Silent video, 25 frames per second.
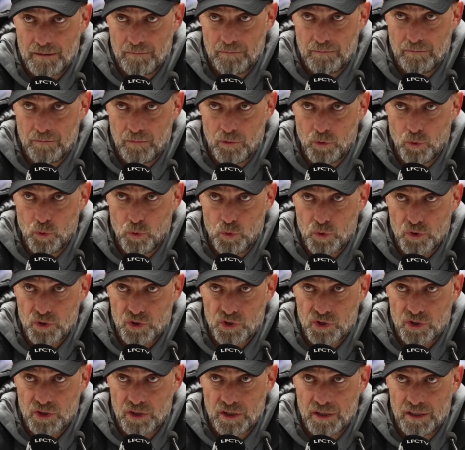
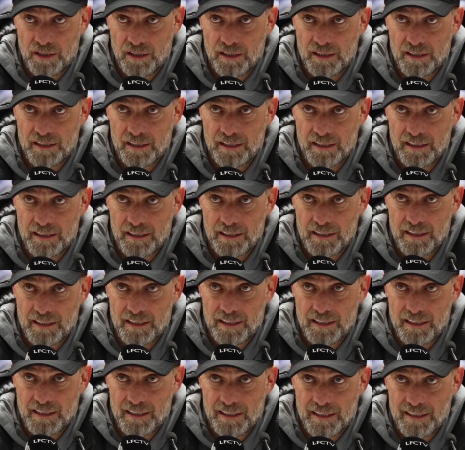Mo's
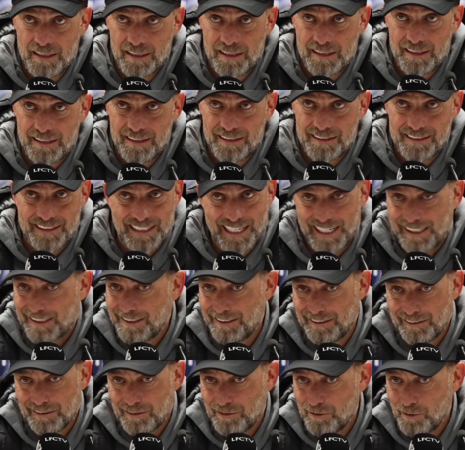
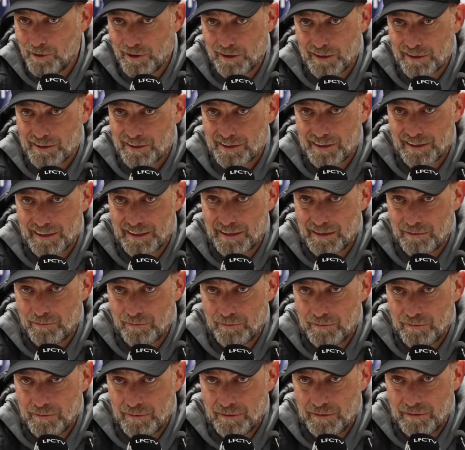second was
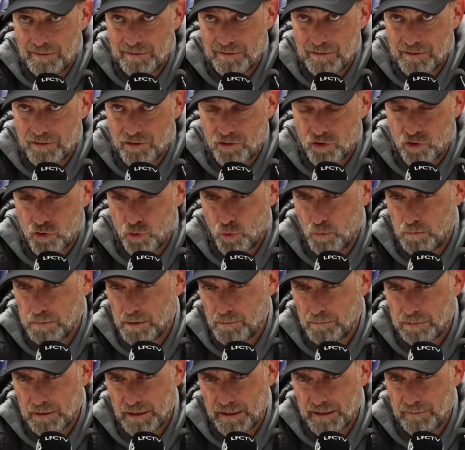
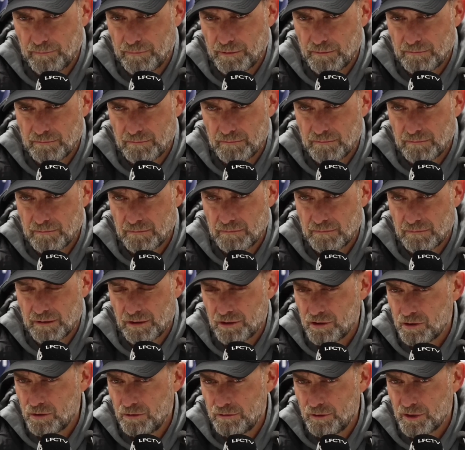super play. I'm
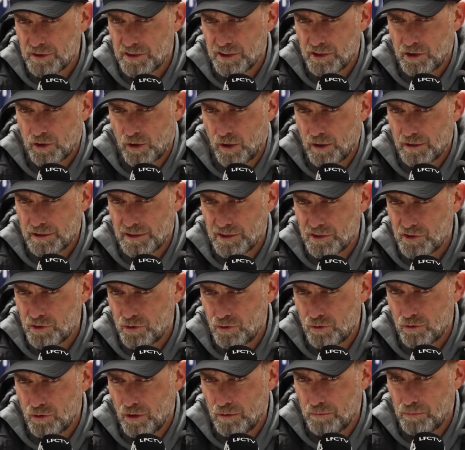not sure, was it Curtis
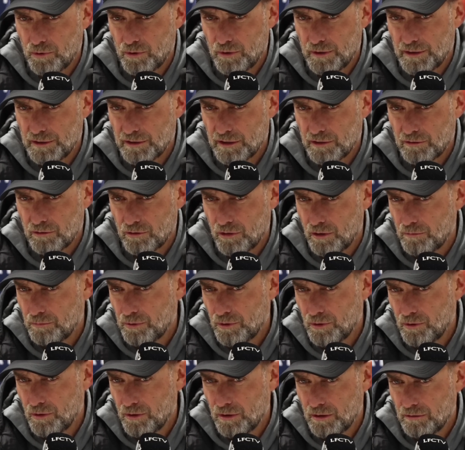to Robbo and then
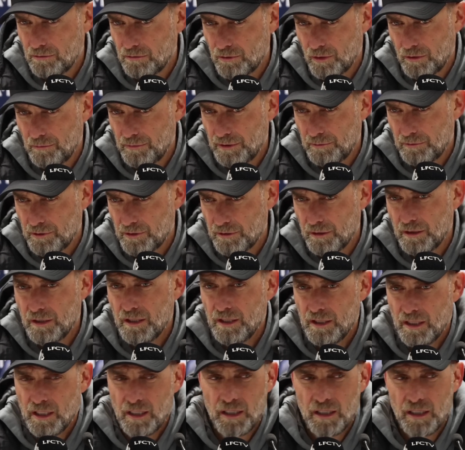Robbo or maybe Joe?